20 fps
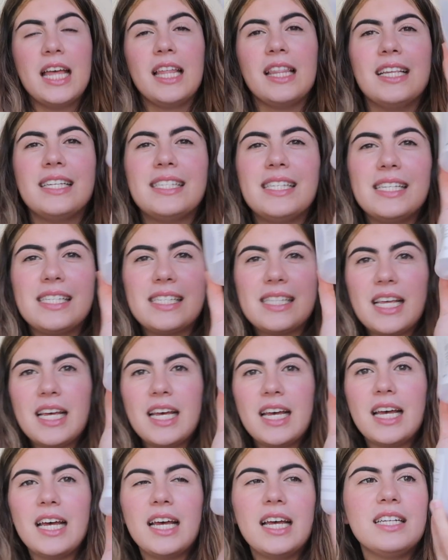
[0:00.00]
This is
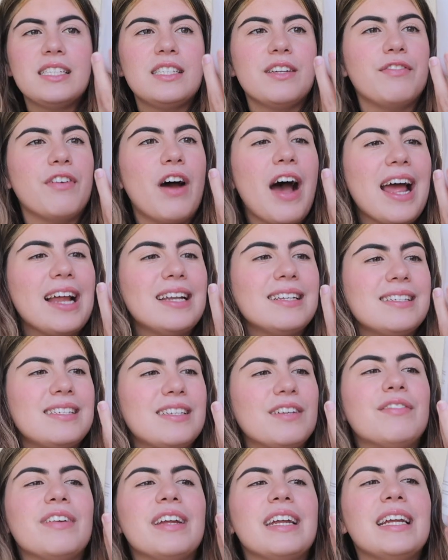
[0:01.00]
the
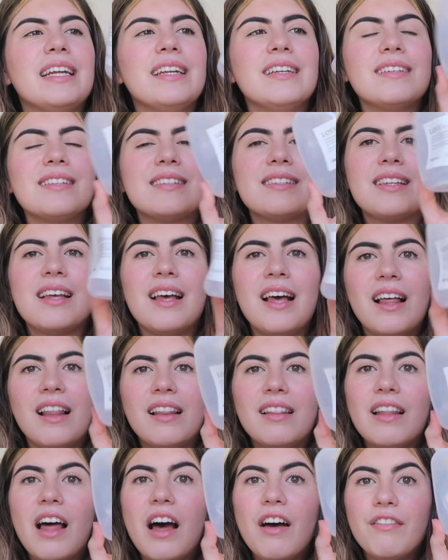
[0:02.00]
Davines
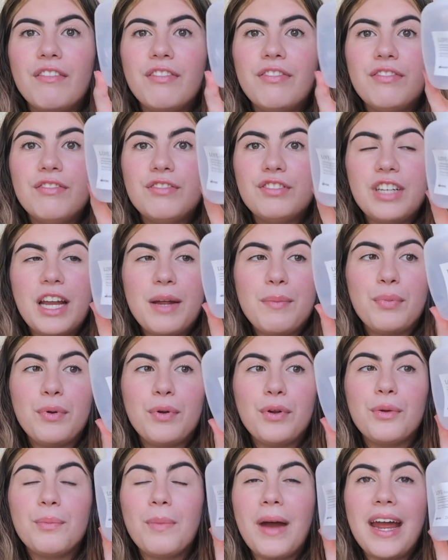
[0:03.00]
Love
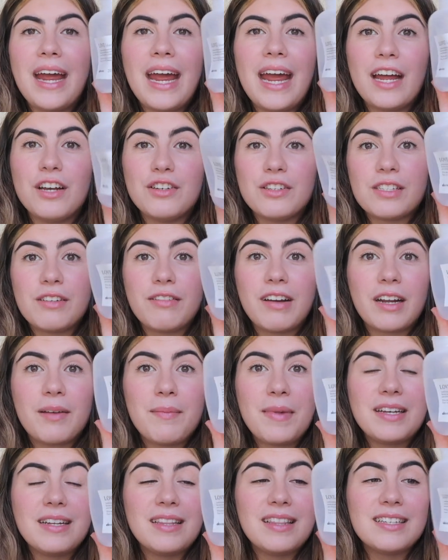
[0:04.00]
shampoo. My hairdresser
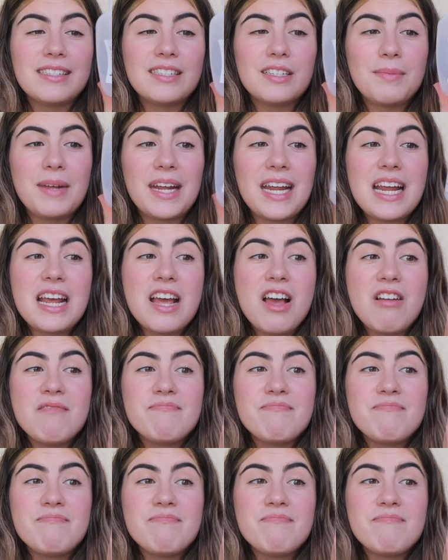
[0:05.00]
recommended this to me.